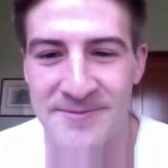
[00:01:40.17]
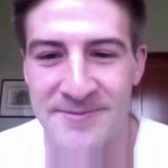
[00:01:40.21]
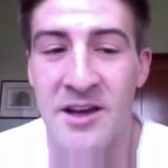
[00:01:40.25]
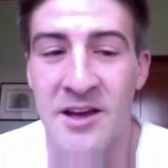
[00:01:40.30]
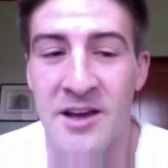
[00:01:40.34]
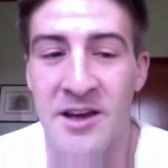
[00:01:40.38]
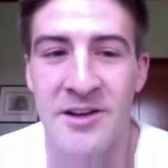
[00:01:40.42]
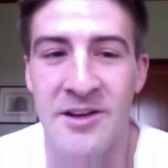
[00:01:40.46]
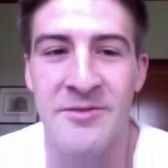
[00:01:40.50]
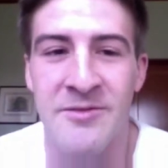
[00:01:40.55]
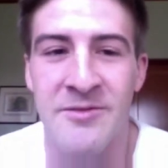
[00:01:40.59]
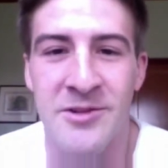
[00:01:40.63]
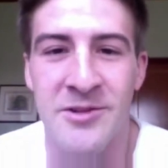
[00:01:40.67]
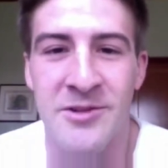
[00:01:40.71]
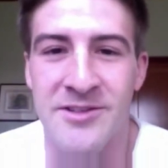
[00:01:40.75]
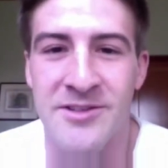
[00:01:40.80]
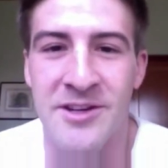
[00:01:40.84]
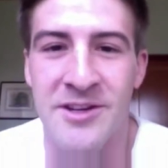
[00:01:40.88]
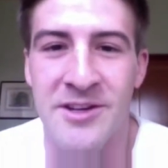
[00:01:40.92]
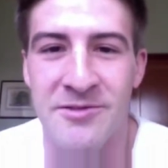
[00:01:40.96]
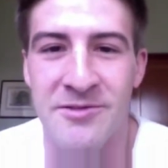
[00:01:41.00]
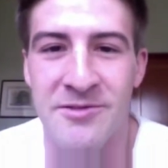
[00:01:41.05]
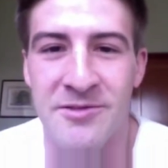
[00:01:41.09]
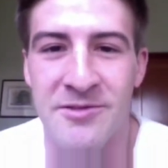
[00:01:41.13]
I worked a
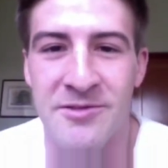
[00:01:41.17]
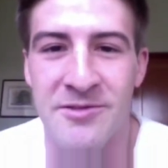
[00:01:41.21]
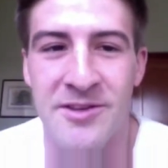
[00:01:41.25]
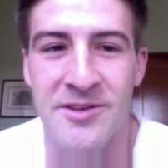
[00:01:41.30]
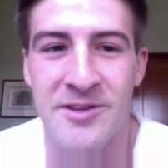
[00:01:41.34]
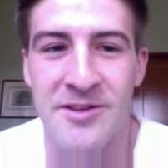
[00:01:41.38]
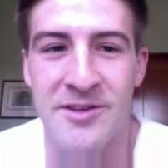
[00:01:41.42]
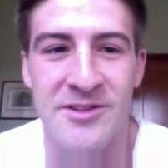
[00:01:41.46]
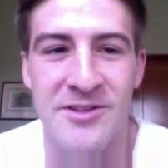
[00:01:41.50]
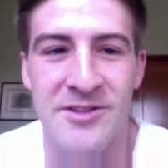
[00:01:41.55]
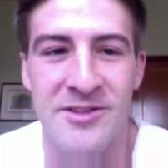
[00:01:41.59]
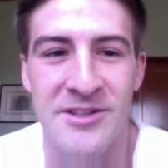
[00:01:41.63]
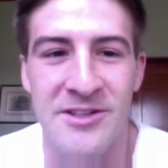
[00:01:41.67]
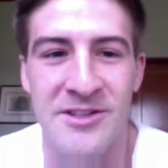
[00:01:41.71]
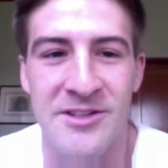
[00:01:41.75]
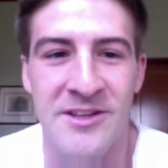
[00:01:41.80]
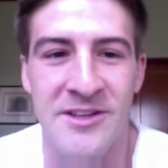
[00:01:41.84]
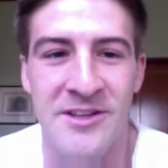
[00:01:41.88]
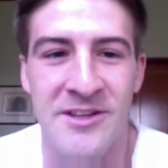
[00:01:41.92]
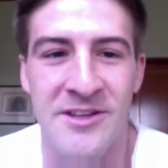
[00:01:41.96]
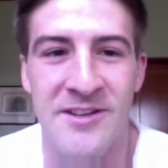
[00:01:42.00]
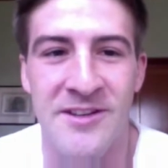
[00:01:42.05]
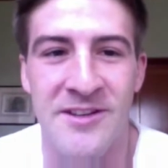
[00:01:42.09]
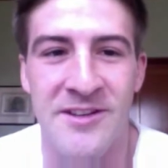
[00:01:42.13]
lot with Carolyn, and
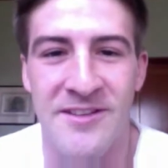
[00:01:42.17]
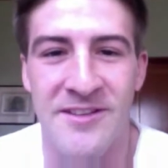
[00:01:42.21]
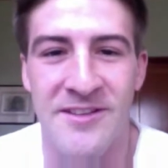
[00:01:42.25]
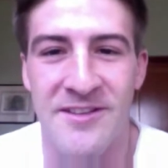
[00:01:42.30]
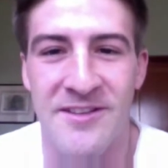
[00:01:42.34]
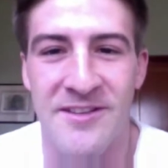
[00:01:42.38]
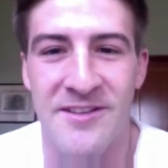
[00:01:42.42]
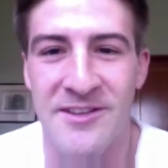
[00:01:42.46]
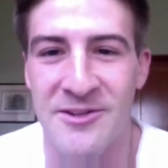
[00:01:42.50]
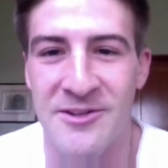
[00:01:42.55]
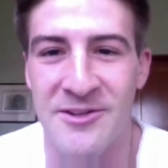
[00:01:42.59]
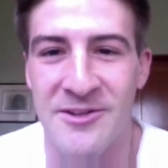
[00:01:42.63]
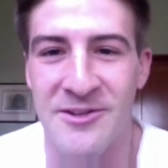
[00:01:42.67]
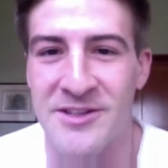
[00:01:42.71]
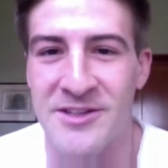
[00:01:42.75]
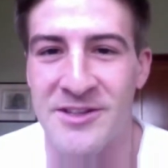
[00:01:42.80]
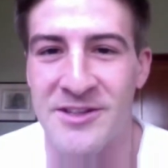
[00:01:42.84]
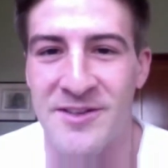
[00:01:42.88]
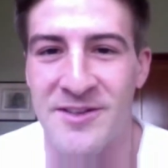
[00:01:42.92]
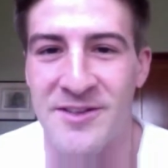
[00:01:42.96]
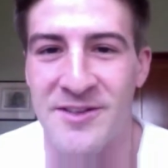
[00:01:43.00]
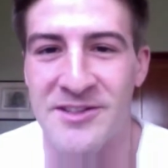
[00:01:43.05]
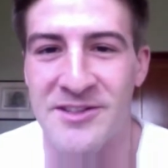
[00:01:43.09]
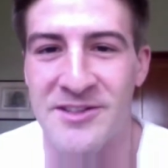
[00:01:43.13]
that really
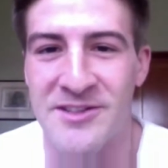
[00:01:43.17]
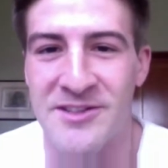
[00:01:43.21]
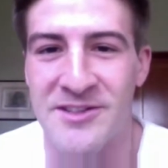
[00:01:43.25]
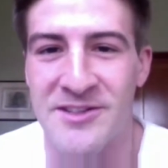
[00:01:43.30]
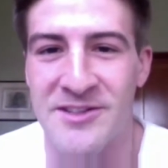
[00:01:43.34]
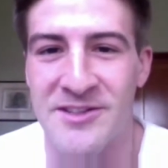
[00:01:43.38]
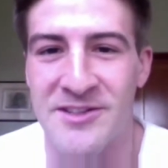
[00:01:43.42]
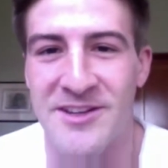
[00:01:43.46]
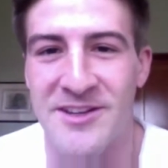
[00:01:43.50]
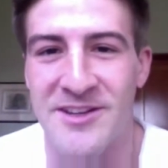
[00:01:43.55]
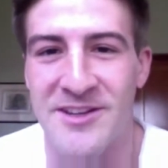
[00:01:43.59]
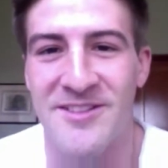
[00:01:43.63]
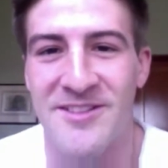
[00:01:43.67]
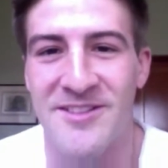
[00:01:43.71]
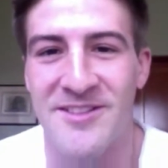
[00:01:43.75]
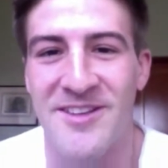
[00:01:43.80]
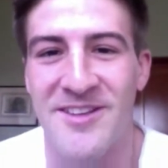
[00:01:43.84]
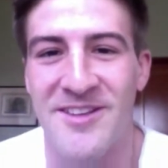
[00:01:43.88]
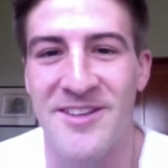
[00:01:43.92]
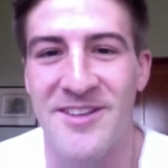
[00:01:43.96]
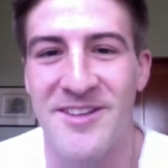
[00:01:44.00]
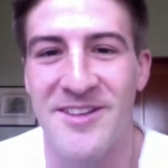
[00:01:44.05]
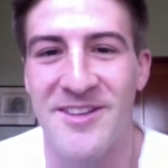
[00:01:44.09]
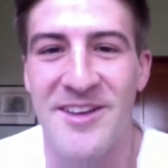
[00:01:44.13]
advanced my
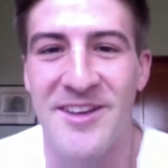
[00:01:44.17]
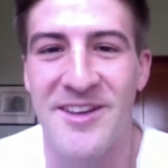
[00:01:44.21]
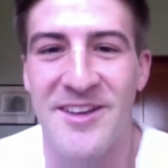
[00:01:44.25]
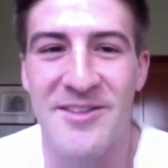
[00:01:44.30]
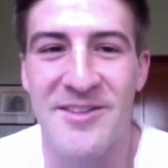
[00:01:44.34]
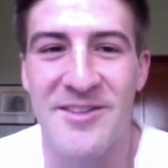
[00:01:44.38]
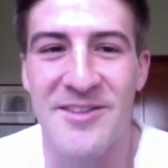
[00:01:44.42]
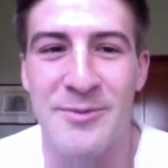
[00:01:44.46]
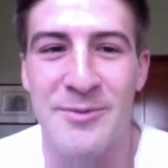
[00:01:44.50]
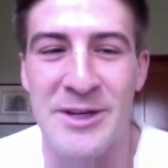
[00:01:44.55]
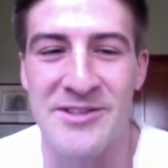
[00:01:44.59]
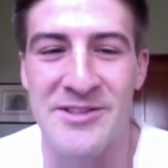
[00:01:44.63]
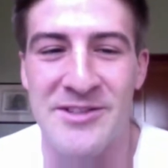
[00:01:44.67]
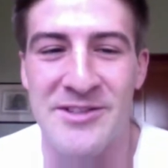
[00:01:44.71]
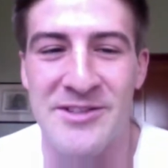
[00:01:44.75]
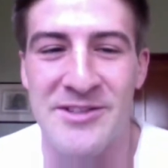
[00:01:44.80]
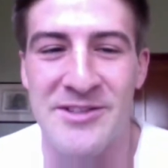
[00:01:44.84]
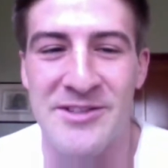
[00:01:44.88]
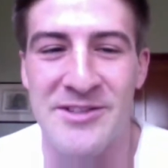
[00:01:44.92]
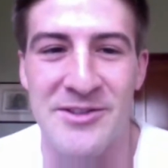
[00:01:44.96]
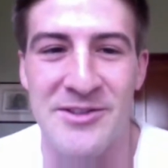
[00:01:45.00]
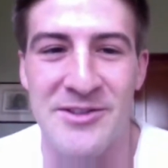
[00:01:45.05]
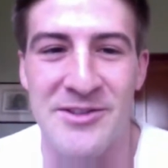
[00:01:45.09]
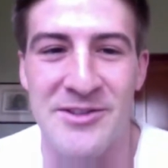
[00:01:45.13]

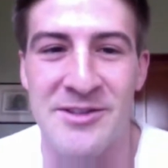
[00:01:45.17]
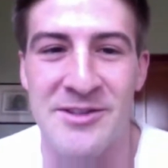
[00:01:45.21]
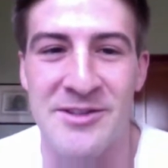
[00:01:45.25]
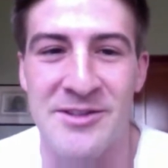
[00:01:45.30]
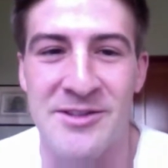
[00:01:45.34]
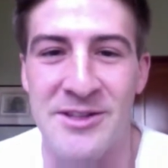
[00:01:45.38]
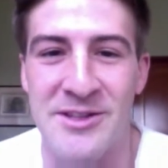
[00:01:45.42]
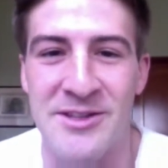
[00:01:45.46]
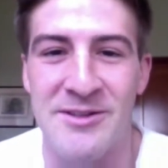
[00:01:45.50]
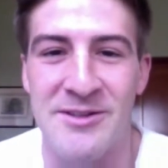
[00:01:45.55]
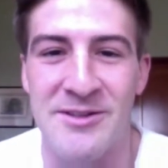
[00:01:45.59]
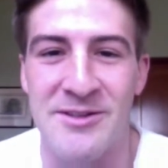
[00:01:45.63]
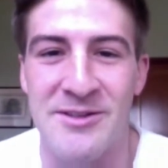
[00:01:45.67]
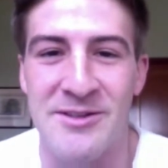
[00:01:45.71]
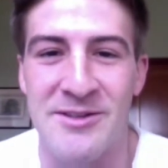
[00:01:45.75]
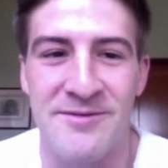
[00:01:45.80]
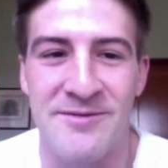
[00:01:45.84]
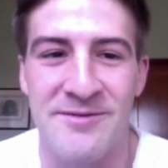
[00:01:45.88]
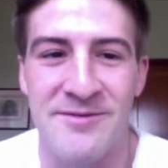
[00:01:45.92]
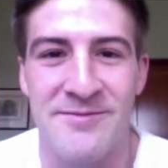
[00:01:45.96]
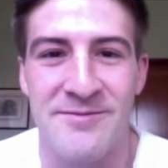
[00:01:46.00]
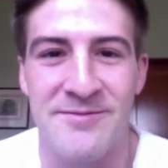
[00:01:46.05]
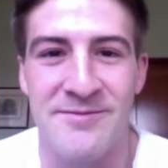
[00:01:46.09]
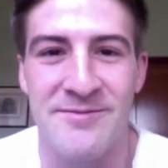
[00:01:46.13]
skills to be,
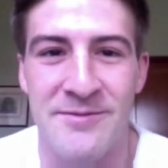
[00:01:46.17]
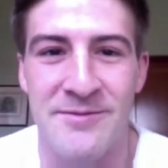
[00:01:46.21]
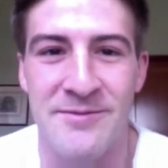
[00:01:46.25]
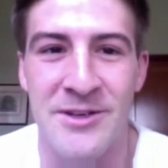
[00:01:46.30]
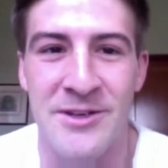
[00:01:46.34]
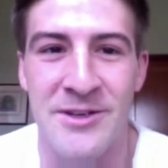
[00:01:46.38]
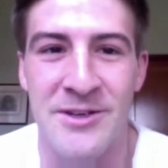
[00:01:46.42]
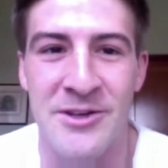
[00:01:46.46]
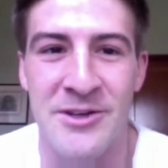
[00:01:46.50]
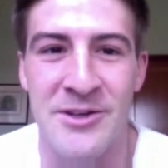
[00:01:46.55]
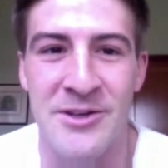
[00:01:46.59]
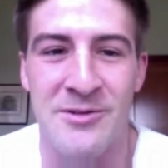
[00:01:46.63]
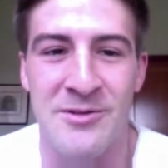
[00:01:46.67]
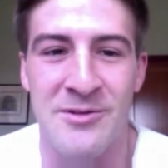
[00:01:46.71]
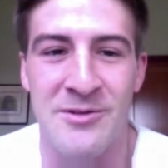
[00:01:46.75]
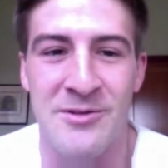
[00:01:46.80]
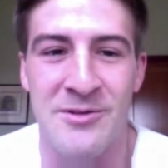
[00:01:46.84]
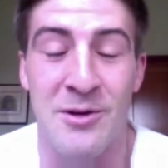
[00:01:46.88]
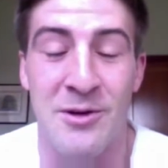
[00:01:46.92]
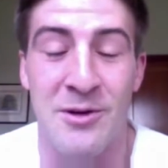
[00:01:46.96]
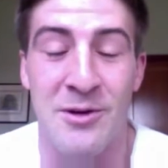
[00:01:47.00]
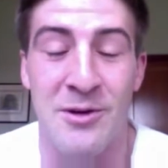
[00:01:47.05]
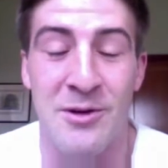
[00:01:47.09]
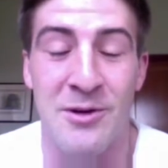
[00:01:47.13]
you know,
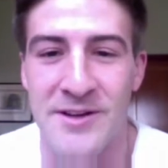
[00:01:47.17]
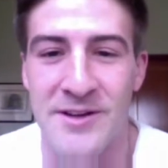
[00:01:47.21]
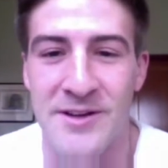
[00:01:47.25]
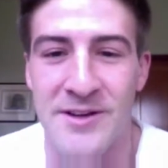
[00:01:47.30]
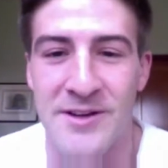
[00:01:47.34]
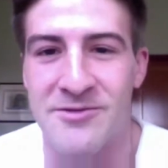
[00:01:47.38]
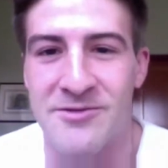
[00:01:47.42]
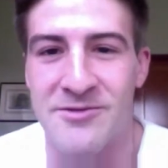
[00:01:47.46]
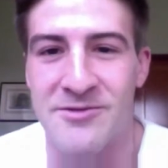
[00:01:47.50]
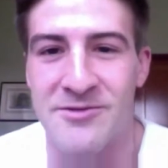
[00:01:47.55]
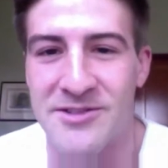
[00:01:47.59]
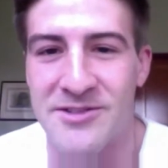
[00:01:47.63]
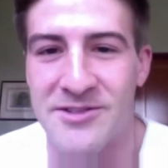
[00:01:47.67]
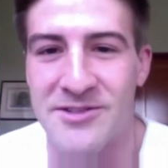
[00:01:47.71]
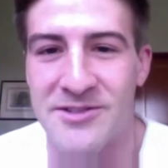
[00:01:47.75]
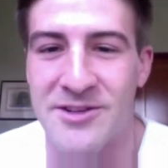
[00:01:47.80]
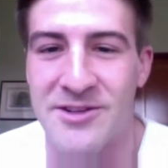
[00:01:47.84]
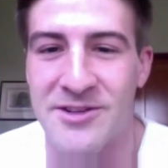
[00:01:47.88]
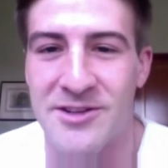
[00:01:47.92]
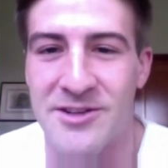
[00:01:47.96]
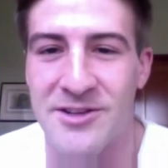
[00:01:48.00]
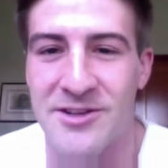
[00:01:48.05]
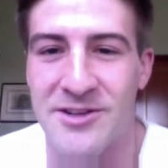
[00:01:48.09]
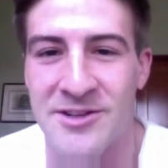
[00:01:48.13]
qualified to wrestle at
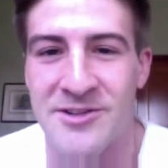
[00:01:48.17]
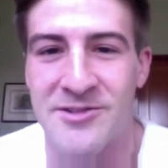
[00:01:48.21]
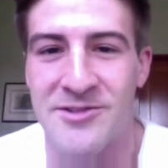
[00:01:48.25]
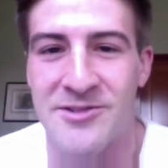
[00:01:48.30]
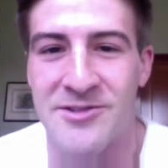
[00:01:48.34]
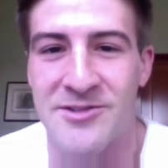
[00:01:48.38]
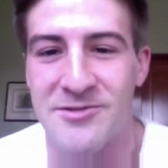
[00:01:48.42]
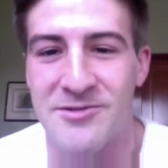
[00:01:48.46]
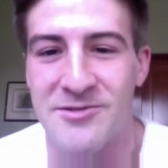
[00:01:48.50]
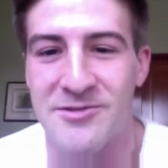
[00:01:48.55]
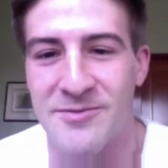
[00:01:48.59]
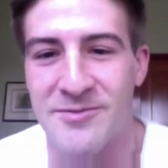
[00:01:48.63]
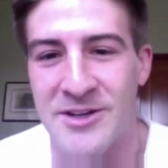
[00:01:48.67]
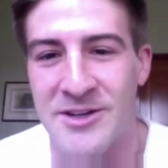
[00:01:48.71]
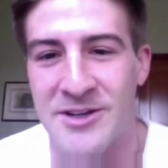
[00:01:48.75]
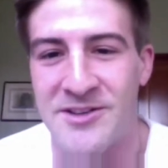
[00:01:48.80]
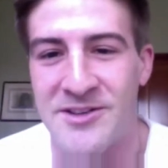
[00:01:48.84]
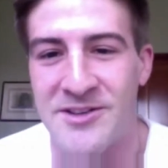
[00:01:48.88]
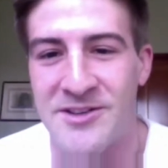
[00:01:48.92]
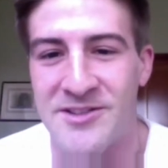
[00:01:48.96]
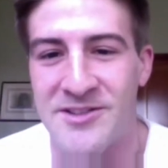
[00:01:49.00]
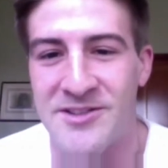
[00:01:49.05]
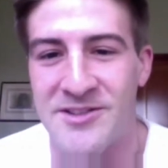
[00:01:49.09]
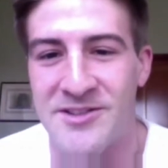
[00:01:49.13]
Colorado School of
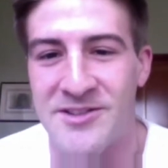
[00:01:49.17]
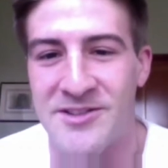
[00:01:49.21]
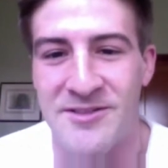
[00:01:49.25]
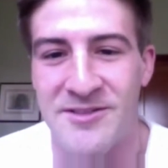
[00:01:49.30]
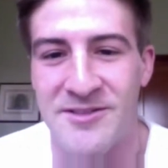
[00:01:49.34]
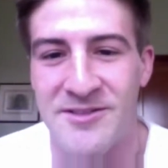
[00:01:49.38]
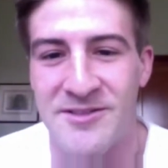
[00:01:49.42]
Mines, and